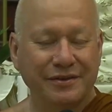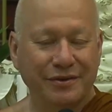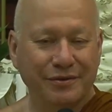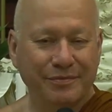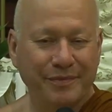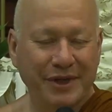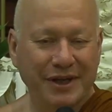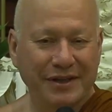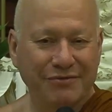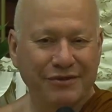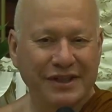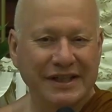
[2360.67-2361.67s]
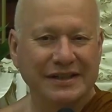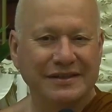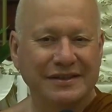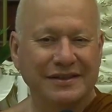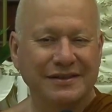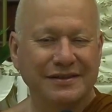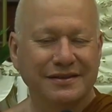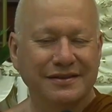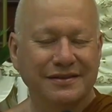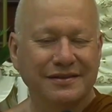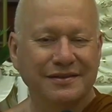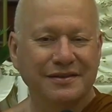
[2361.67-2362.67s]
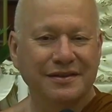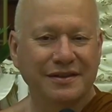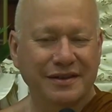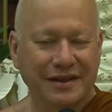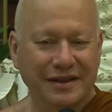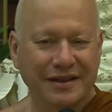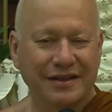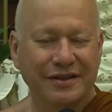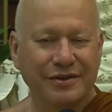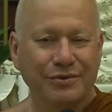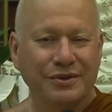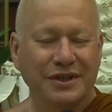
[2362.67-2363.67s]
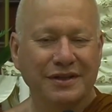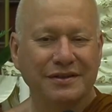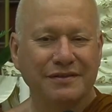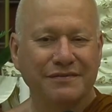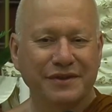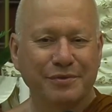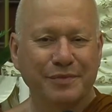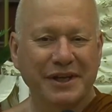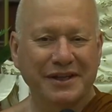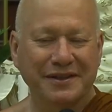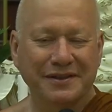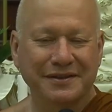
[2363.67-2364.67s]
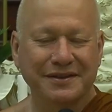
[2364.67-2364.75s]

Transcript: your mind releases, you start to feel better.